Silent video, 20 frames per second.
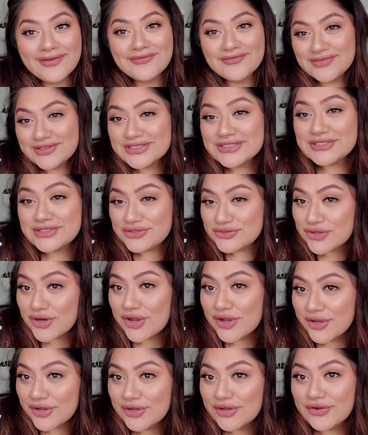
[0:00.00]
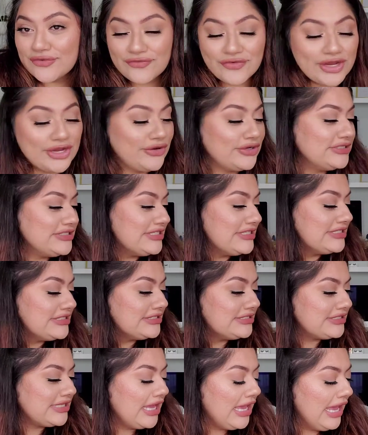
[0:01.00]
I have strong
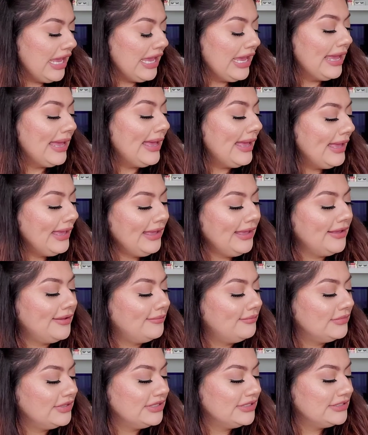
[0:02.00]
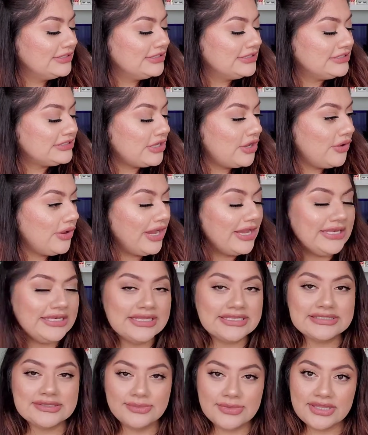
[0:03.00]
fragrances. Um, so I
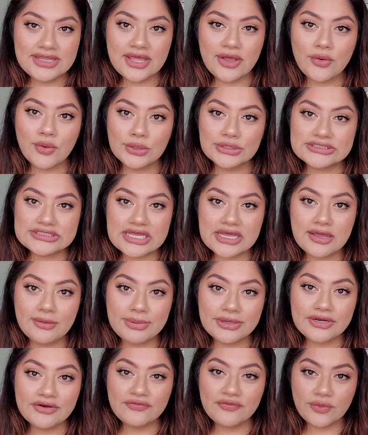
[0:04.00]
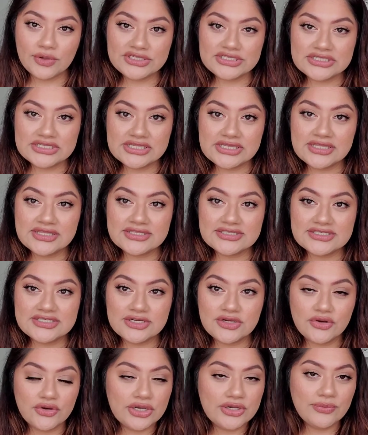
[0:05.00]
need something that holds up. And unfortunately, this
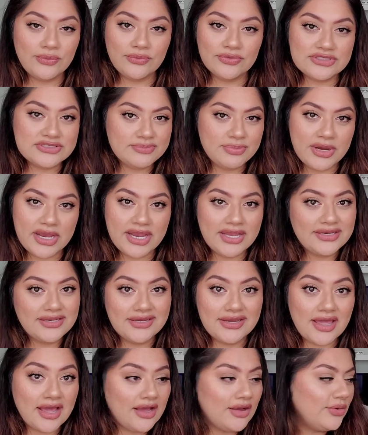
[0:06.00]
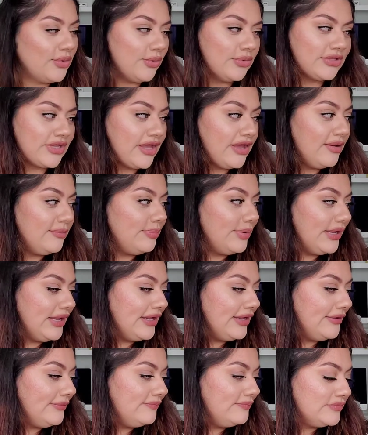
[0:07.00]
degree spray did not hold up.
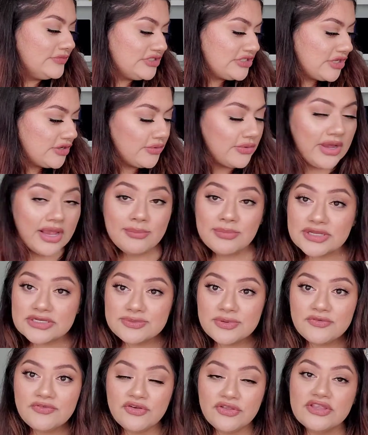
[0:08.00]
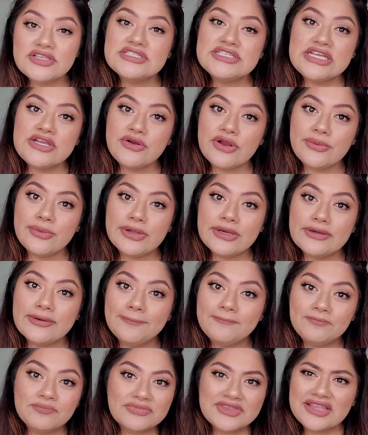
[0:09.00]
Um, so I much prefer the secret
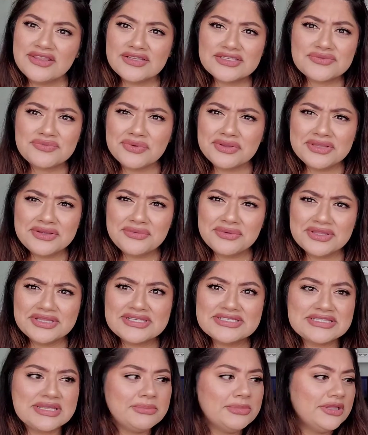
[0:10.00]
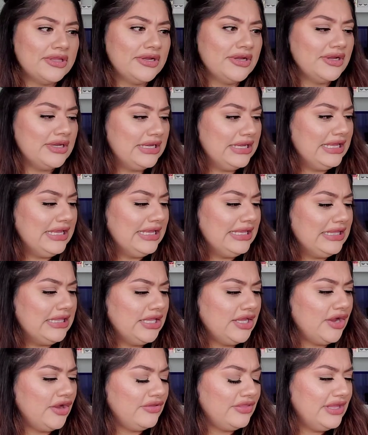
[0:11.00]
one. It looks really, really similar.
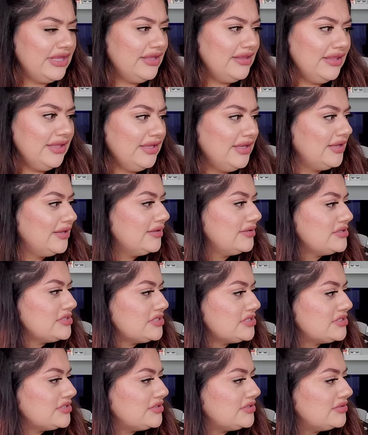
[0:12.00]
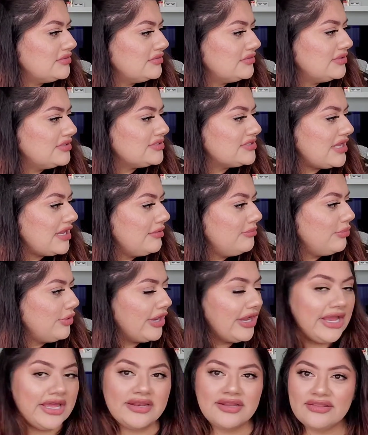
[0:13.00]
Like, are they like just the same
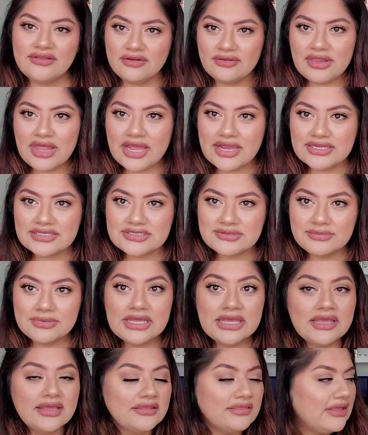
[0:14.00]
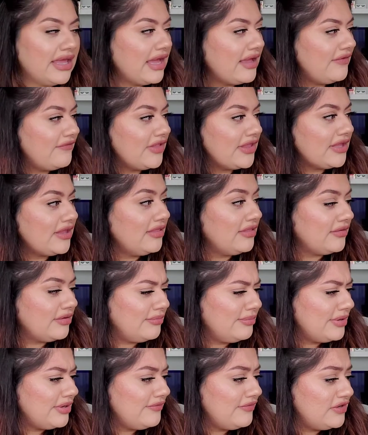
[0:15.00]
brand and they're lying to me and they have like a
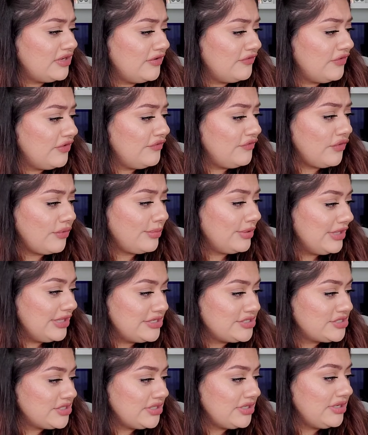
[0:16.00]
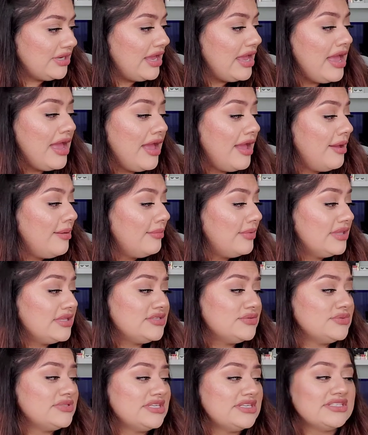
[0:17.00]
little bit of a different formulation?
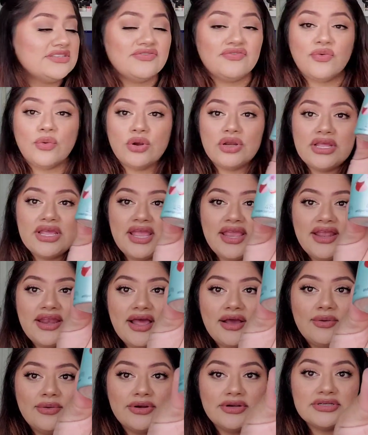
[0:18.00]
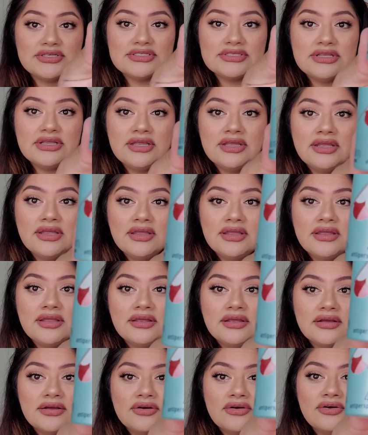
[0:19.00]
This one says 48 hours.
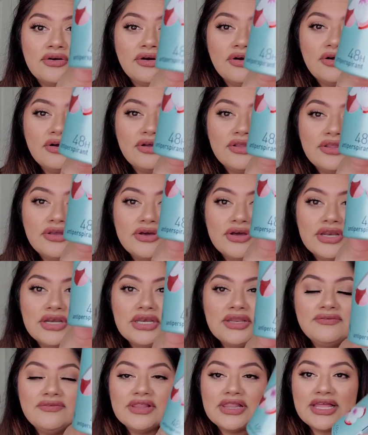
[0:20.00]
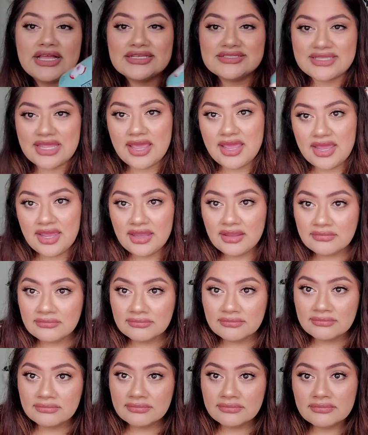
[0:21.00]
Girl, you couldn't even last eight.
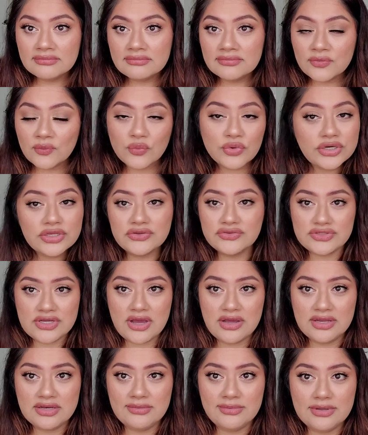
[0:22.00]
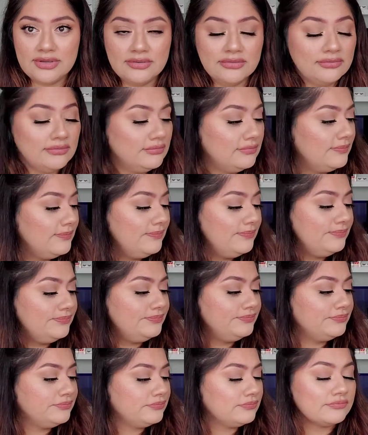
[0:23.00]
What are you talking about?
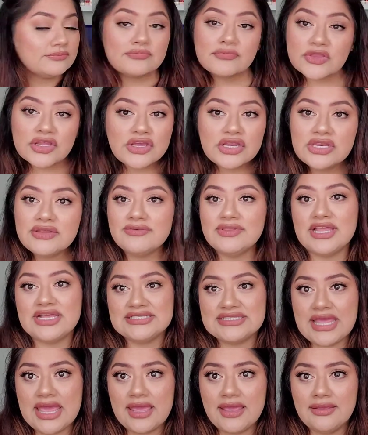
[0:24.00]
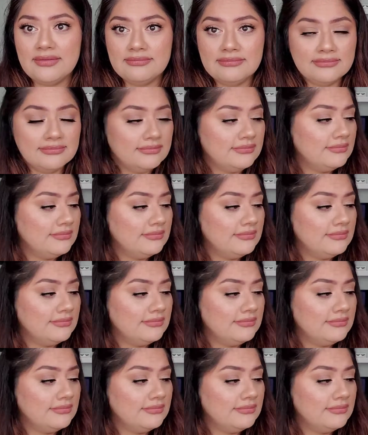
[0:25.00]
Couldn't even last eight.